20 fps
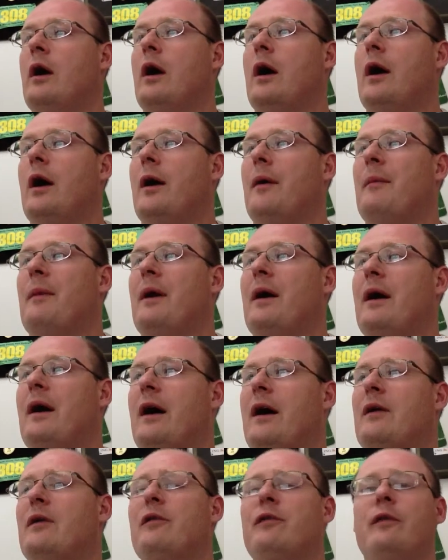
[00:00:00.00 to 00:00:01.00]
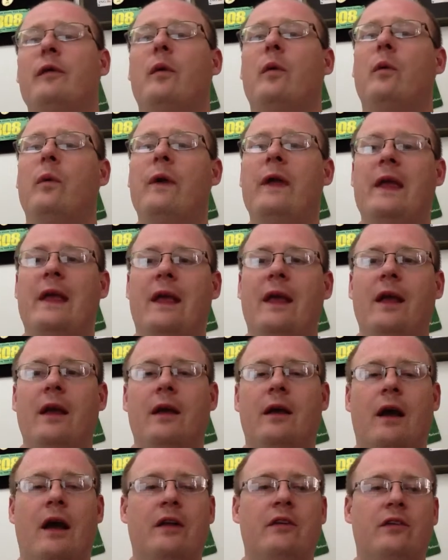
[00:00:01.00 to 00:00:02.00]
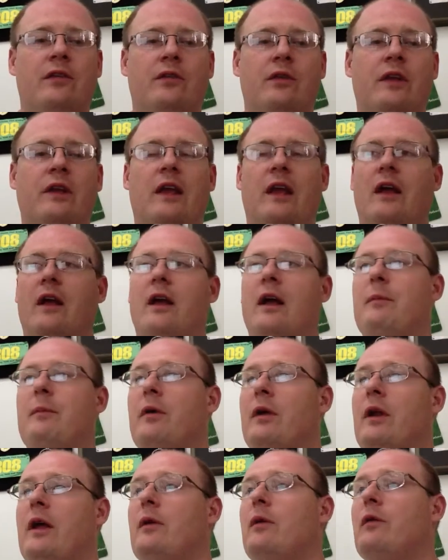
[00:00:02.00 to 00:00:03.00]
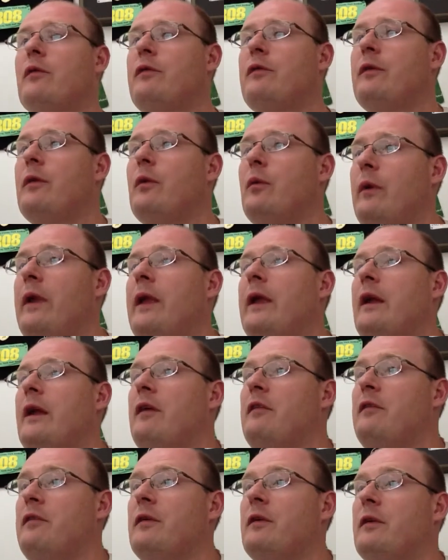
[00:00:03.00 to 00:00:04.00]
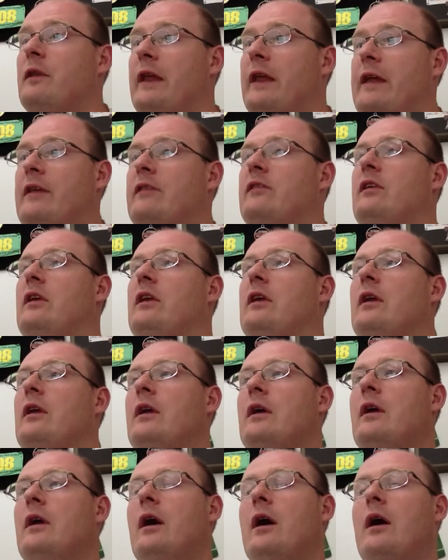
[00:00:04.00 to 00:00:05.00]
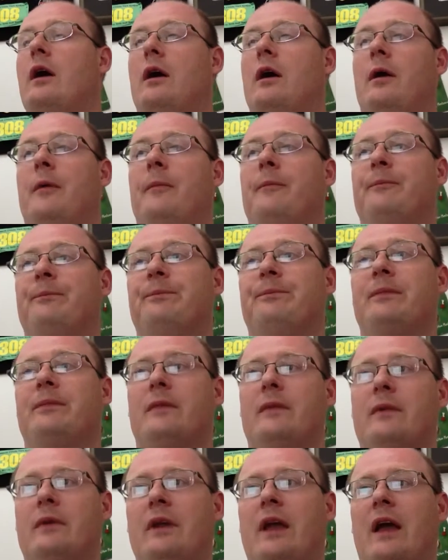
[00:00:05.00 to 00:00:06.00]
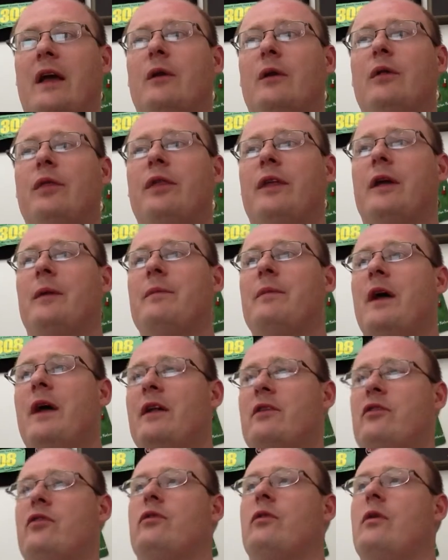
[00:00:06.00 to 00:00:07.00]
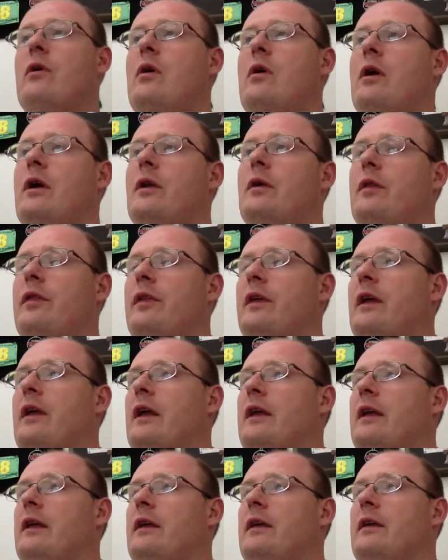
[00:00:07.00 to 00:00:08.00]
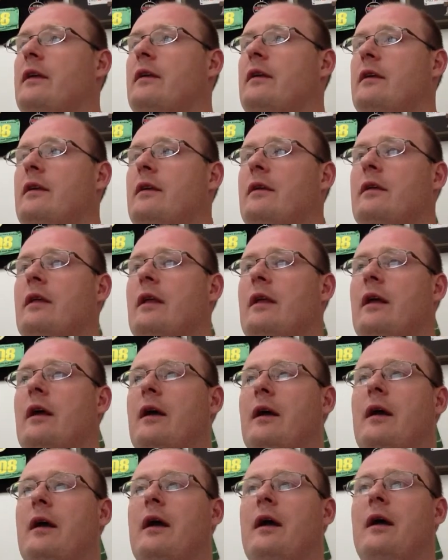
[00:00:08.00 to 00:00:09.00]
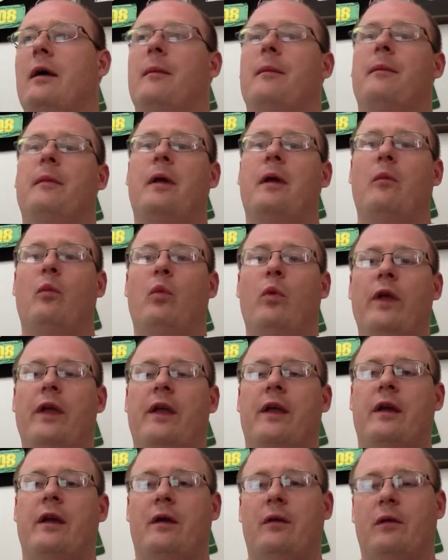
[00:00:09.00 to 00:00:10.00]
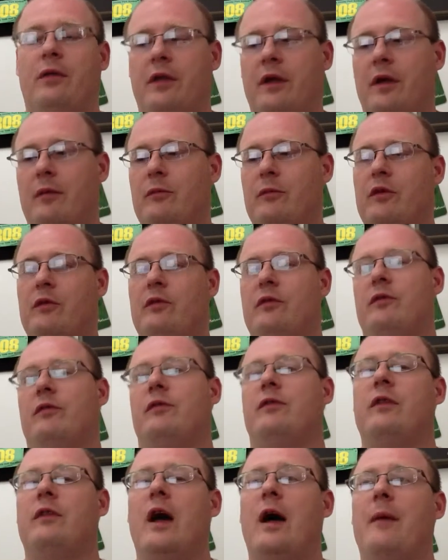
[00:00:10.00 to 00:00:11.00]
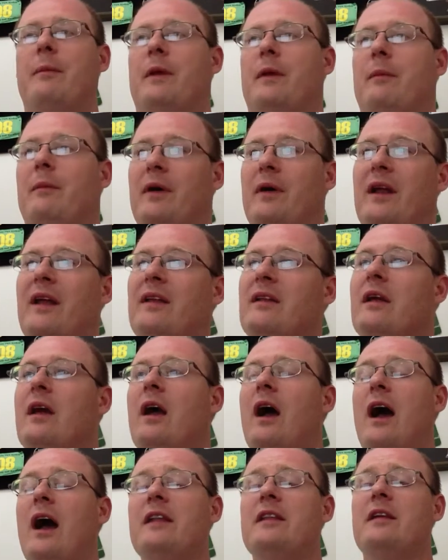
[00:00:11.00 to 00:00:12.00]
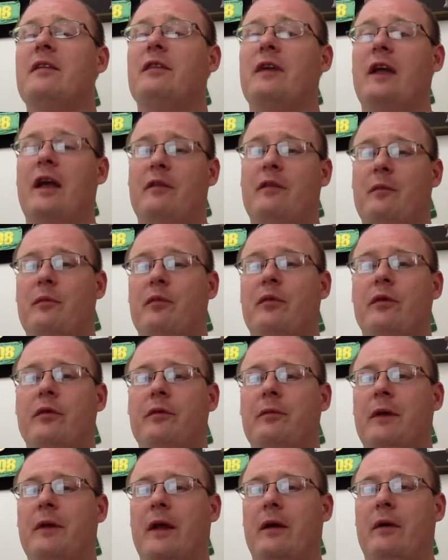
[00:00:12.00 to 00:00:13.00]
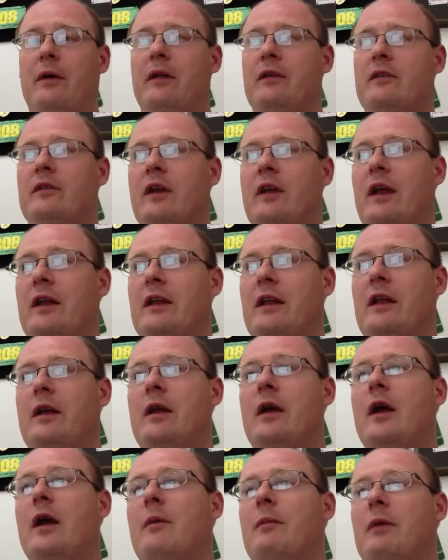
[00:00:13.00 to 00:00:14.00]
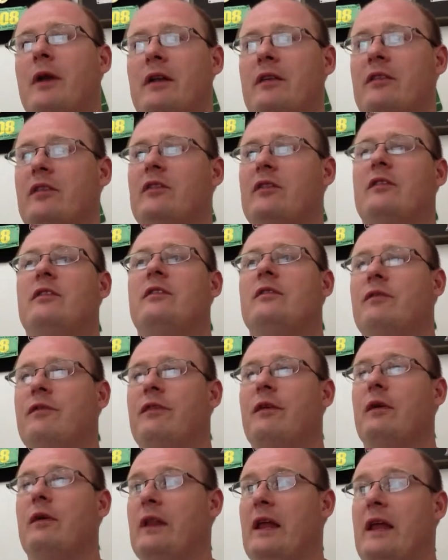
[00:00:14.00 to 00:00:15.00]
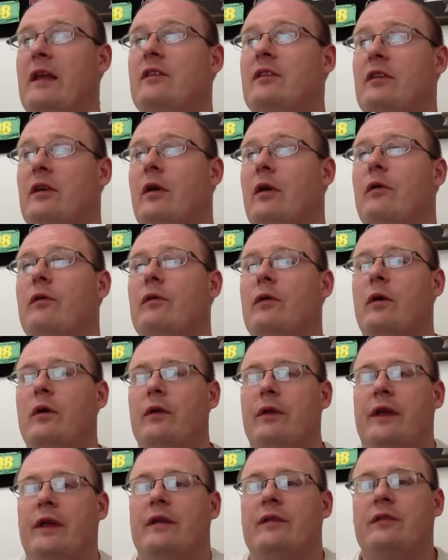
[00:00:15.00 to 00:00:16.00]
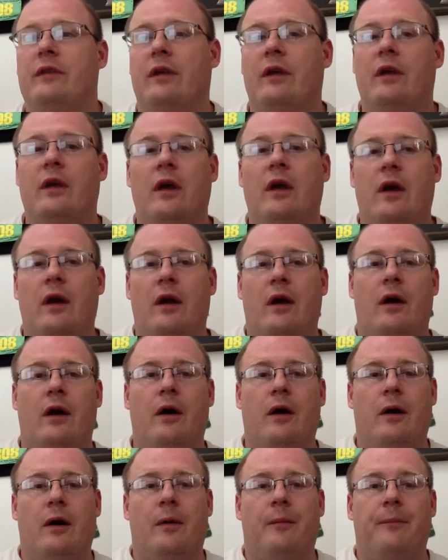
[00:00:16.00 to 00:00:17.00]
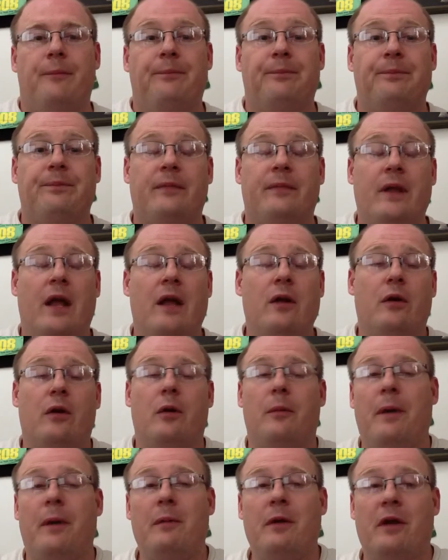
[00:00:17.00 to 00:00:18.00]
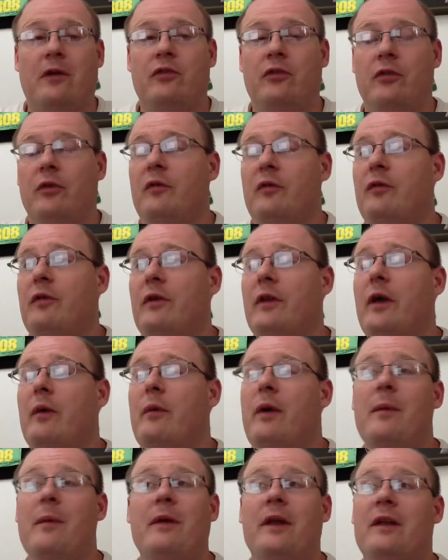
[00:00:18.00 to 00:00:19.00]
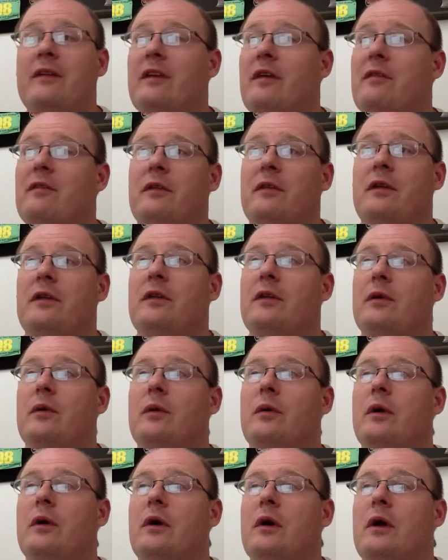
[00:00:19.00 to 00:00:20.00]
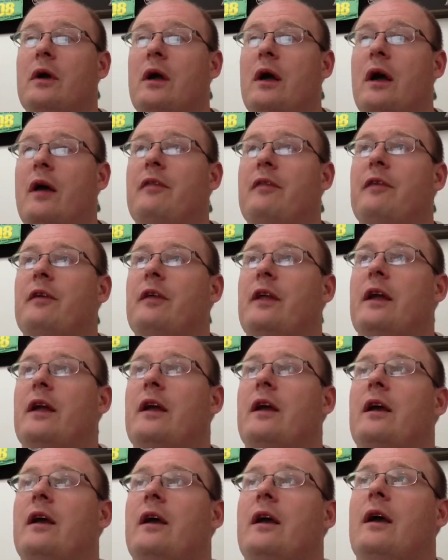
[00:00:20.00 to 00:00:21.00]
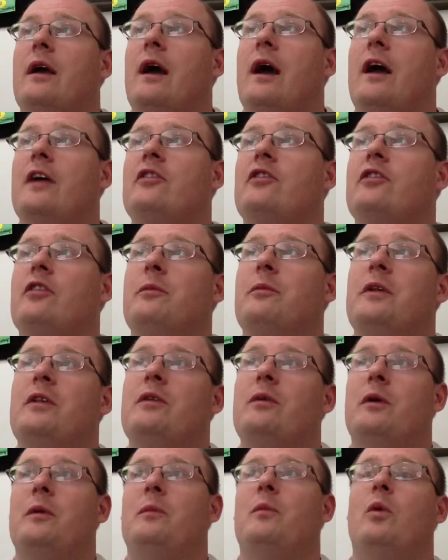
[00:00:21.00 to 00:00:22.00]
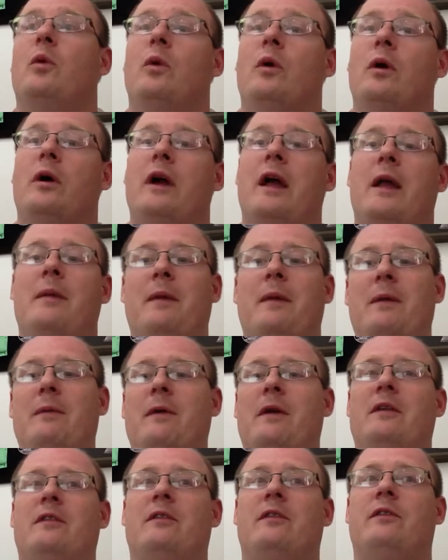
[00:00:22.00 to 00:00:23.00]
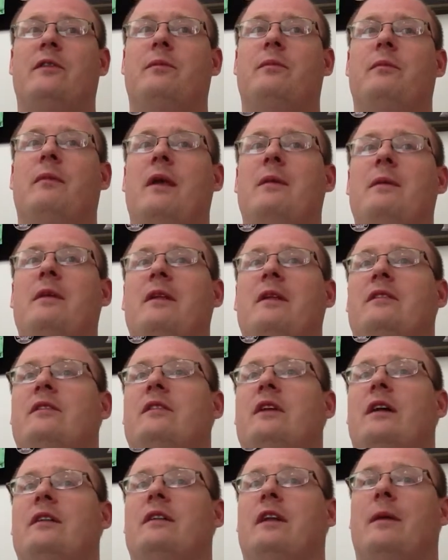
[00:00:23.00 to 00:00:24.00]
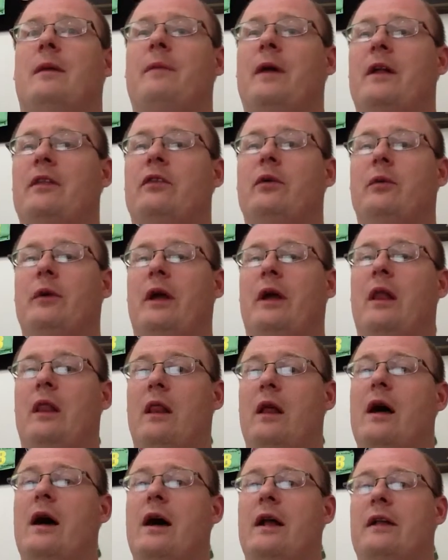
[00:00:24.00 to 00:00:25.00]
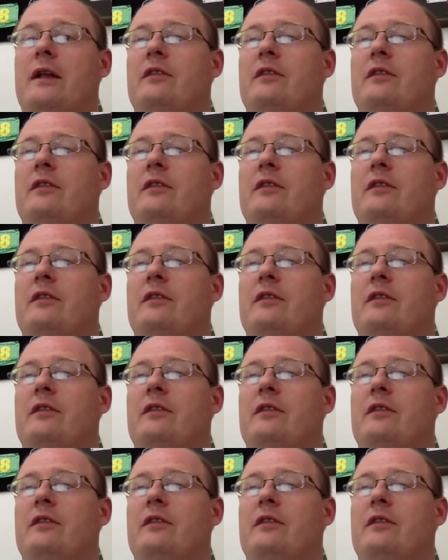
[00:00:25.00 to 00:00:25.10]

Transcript: Um, I don't feel weak. I just, yeah, I put I don't feel weak, I feel lazy. Um, yeah, I don't think I'm not strong. I don't think I um, am weak. I don't think I'm just floppy, but I I definitely have improvement areas that I need. But I just feel lazy, overall lazy. Um, I don't know. Maybe I shouldn't feel that way, but I definitely do. I feel like I should be doing more, and maybe it's maybe it's not that I'm not doing a lot.